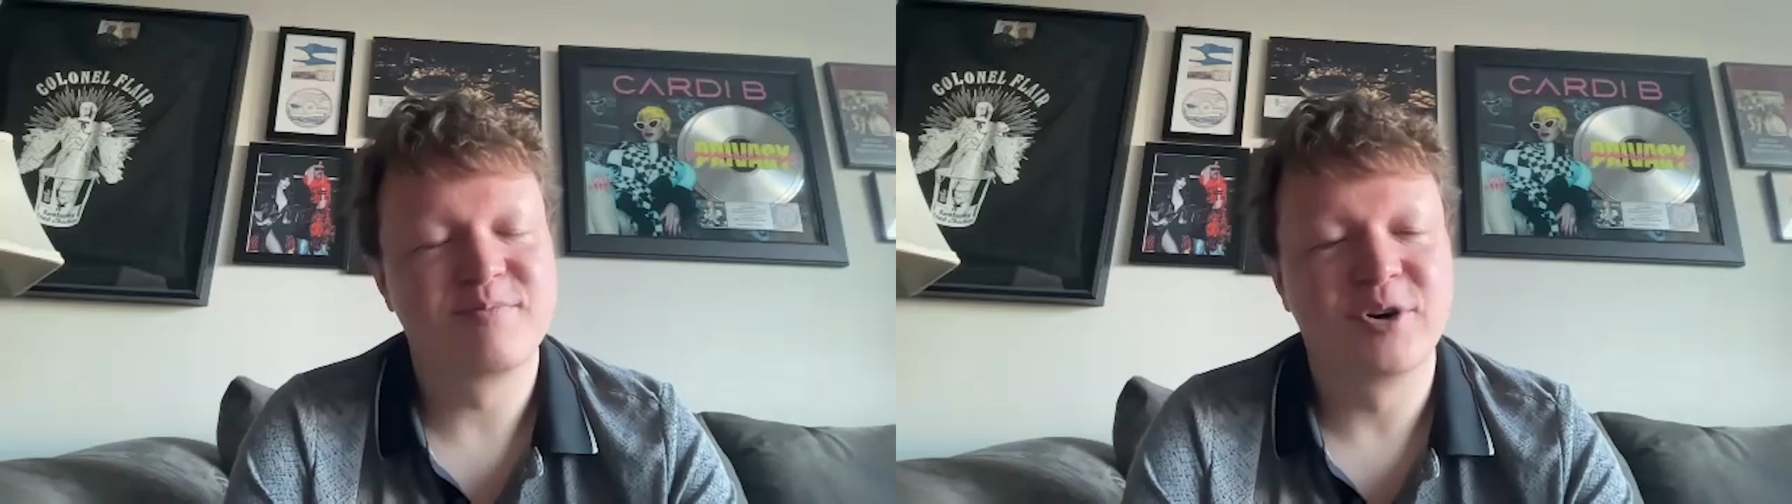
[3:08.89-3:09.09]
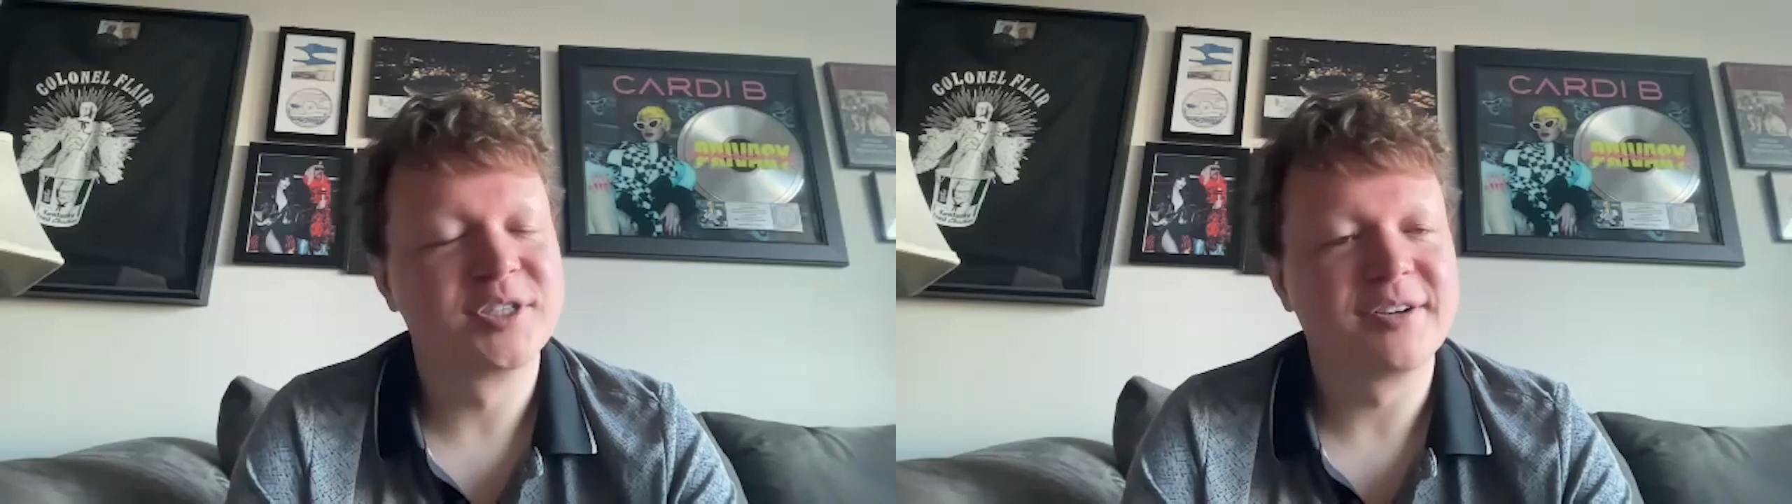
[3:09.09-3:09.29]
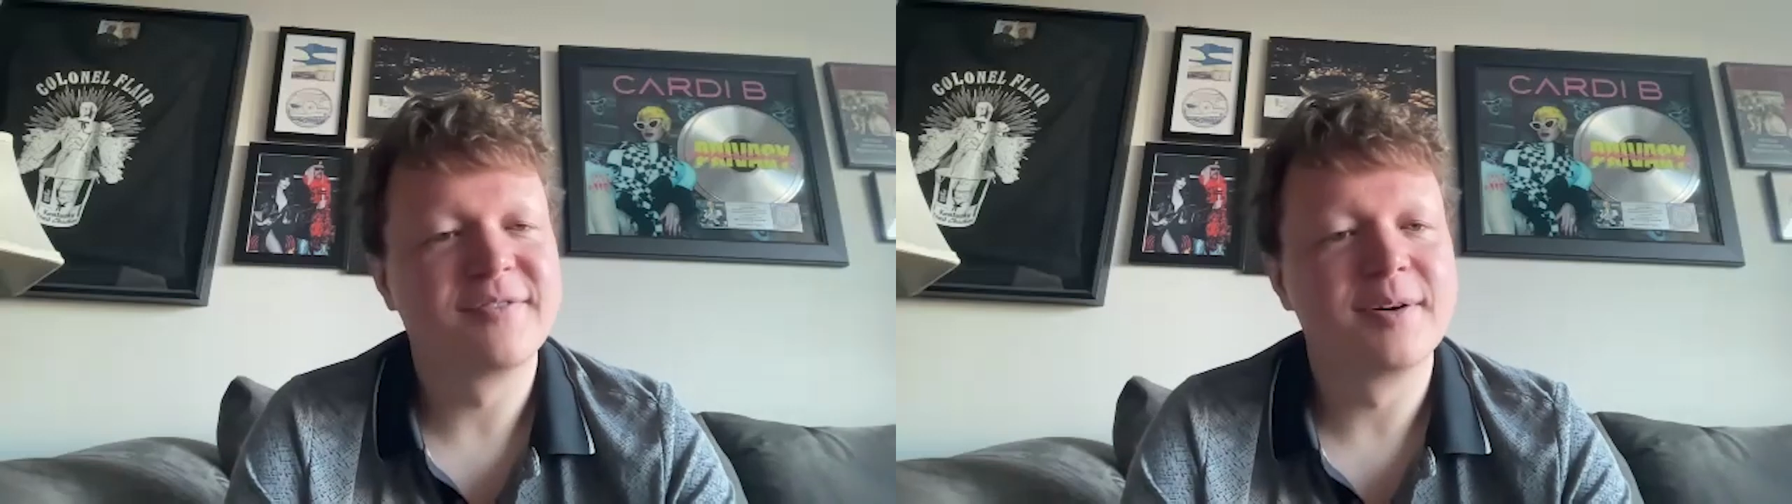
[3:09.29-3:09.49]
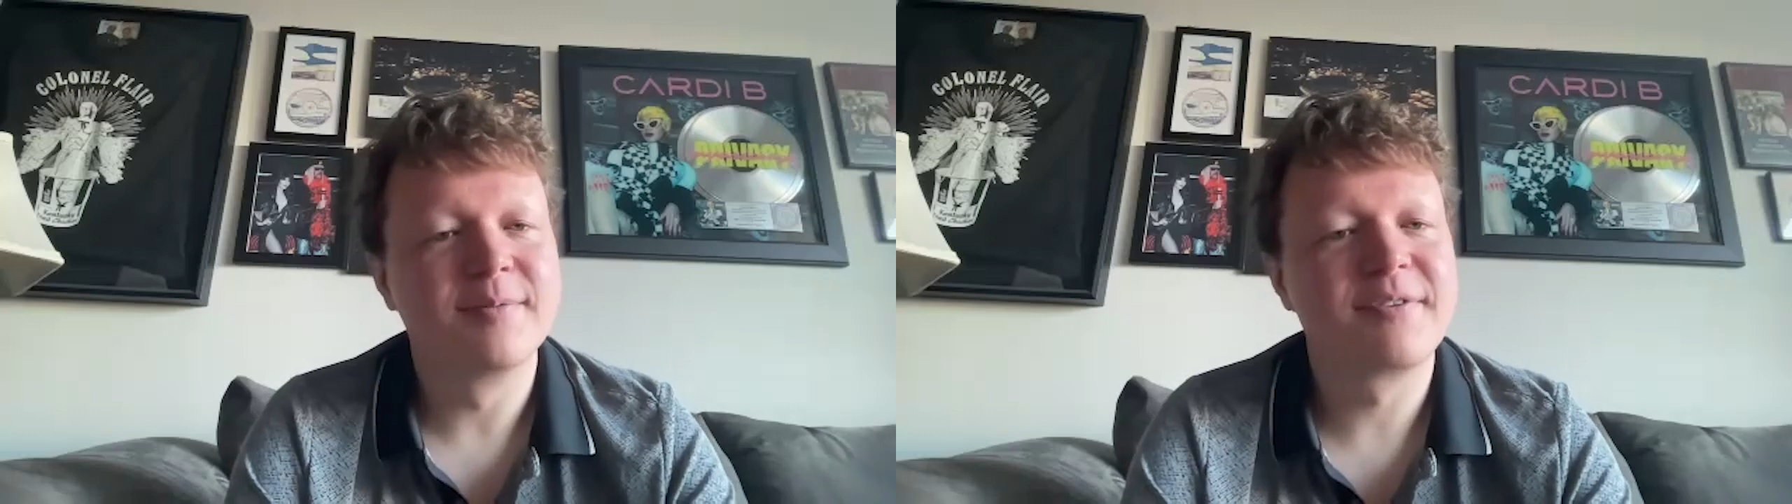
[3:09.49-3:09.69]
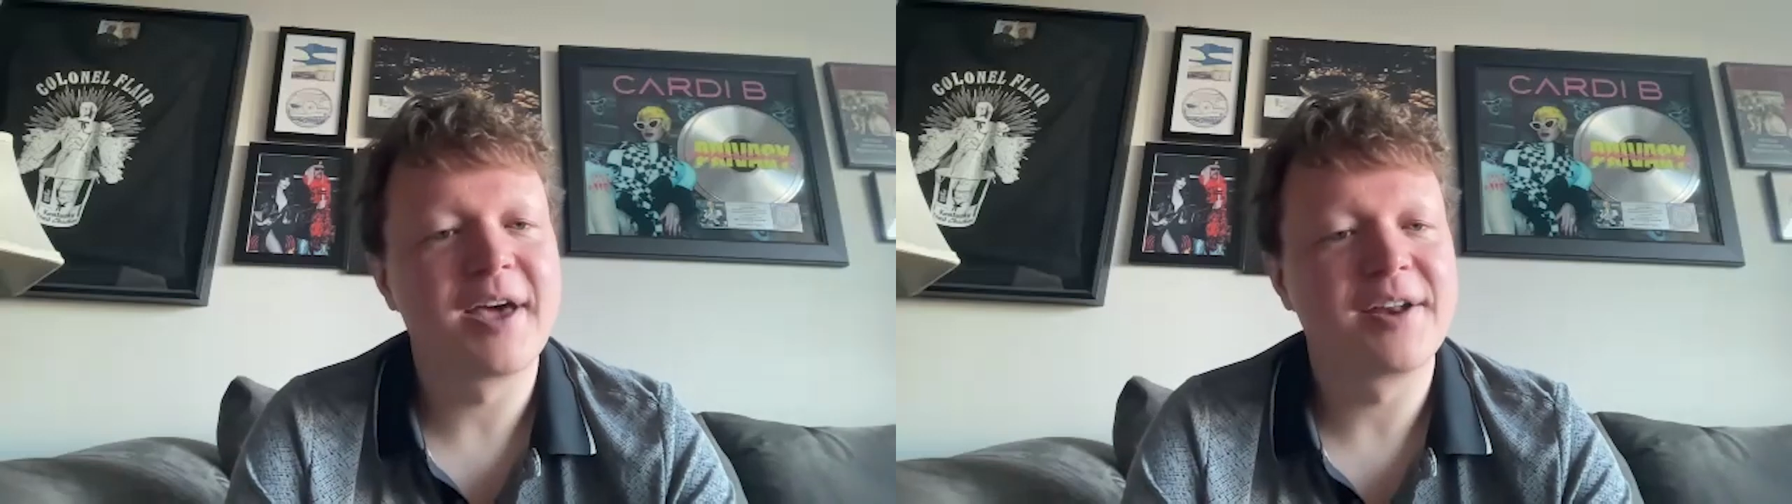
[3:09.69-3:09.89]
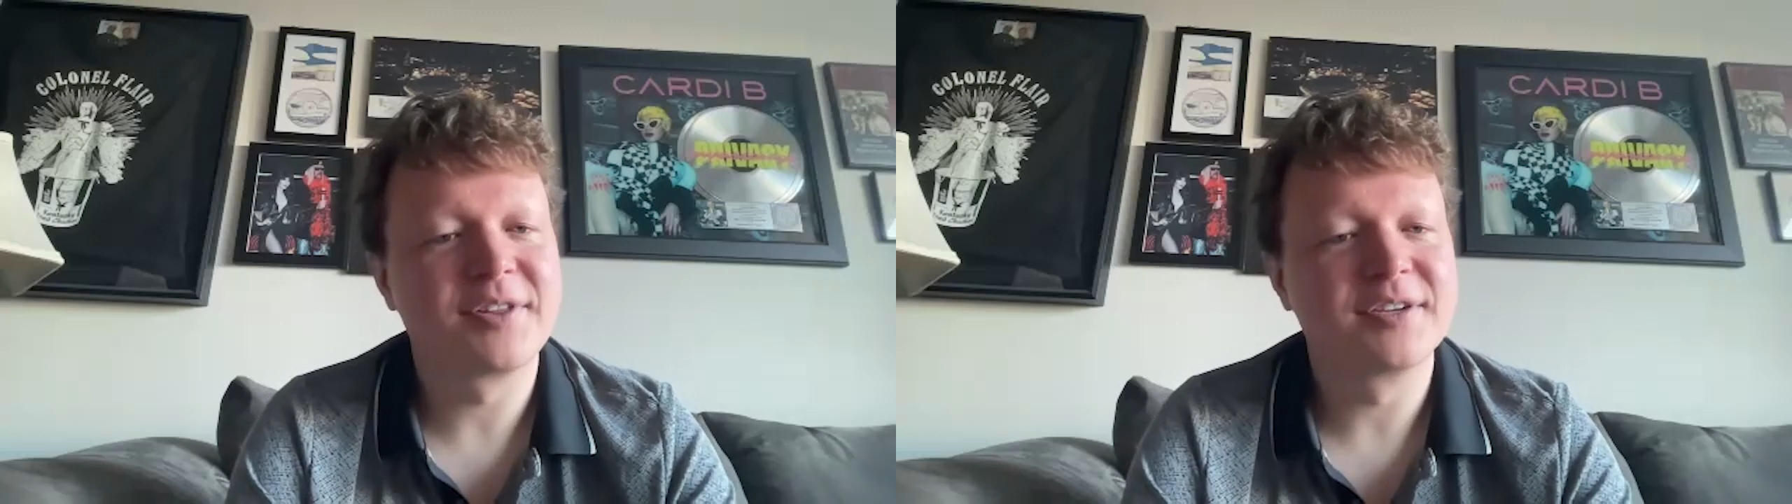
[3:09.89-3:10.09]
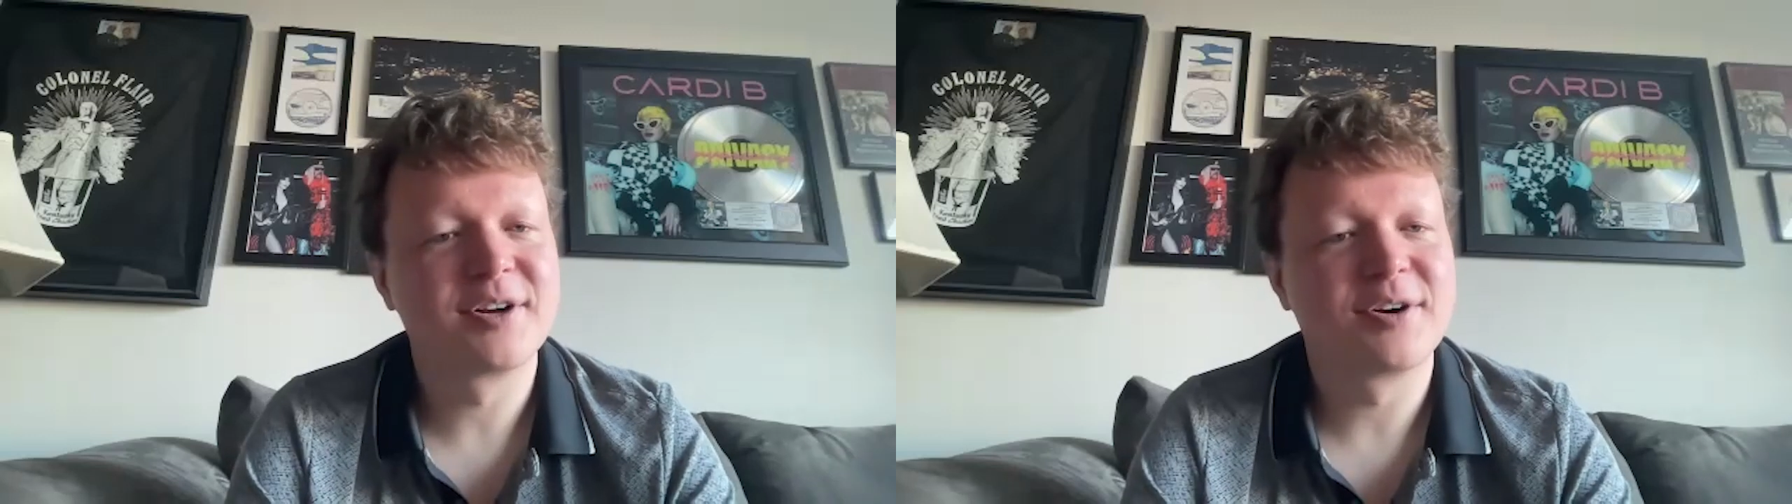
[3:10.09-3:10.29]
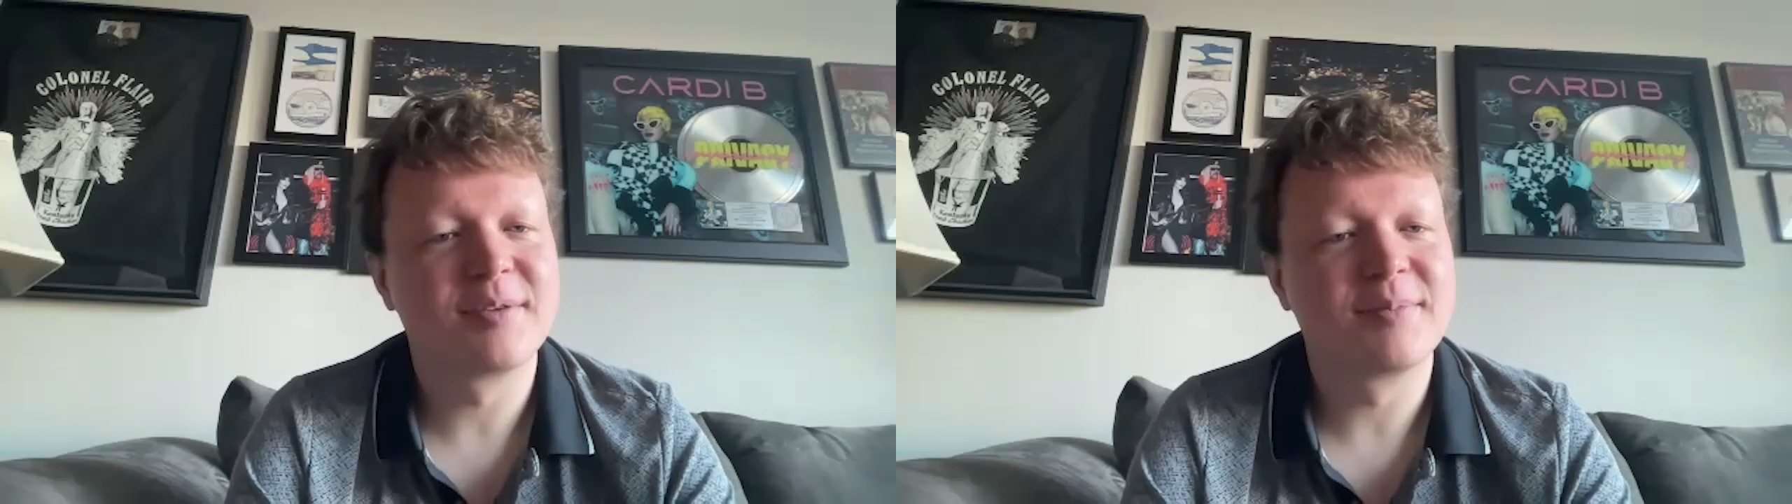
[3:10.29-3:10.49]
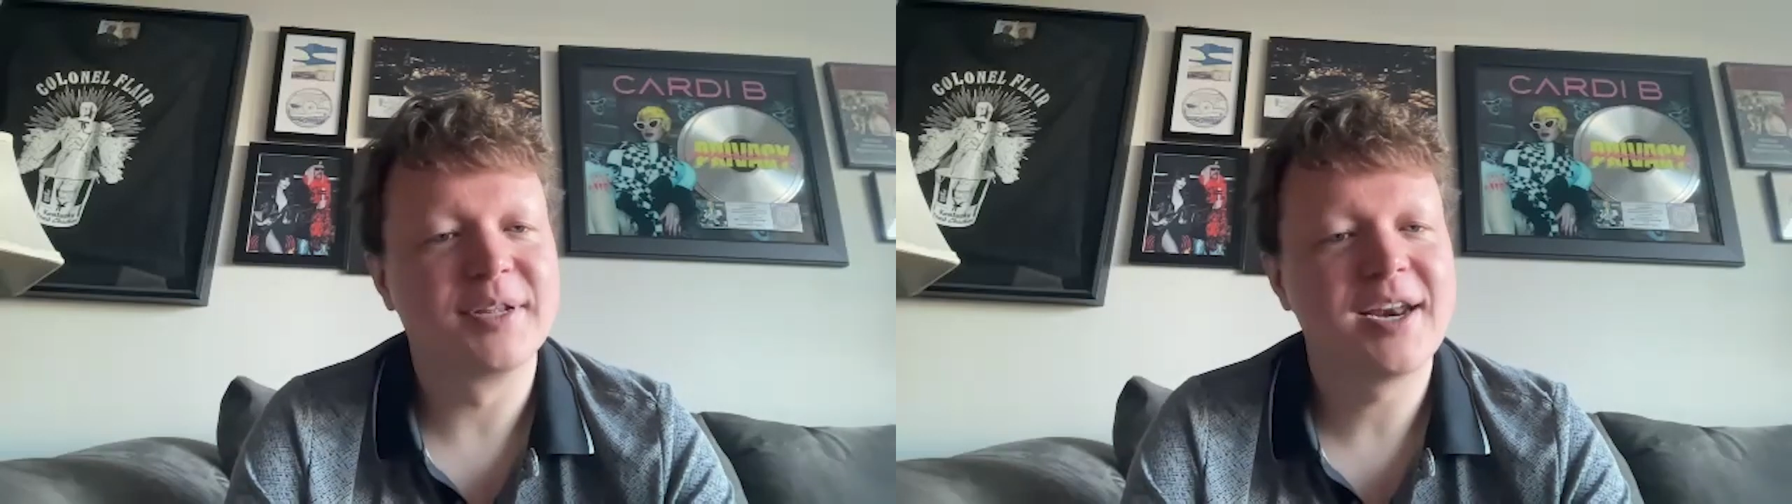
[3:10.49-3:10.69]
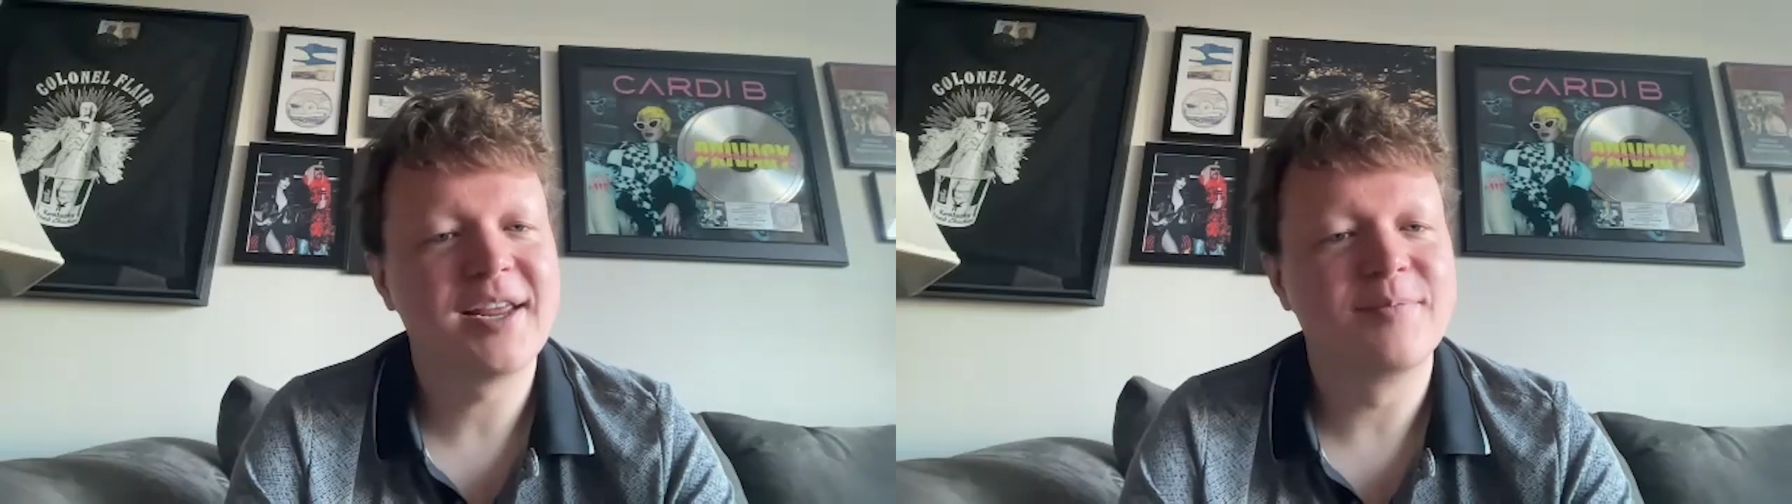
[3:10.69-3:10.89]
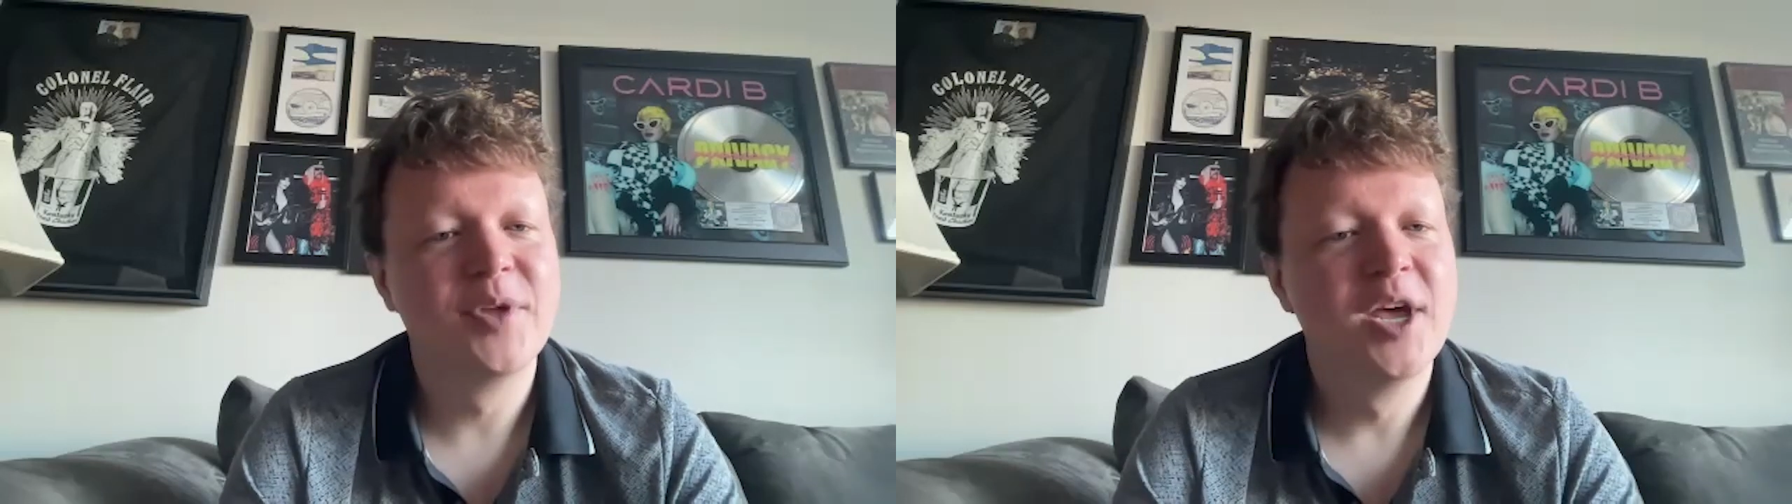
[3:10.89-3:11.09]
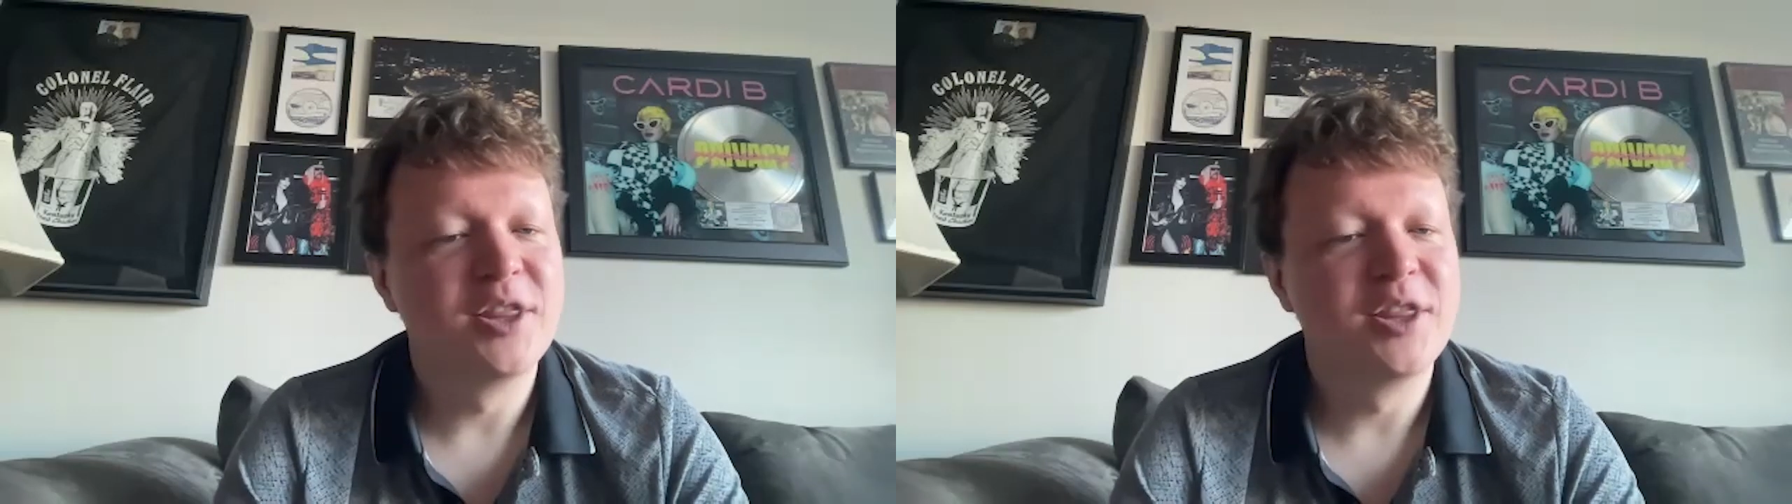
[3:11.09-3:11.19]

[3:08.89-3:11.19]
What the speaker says: burgeoning film fan at the start of the millennium,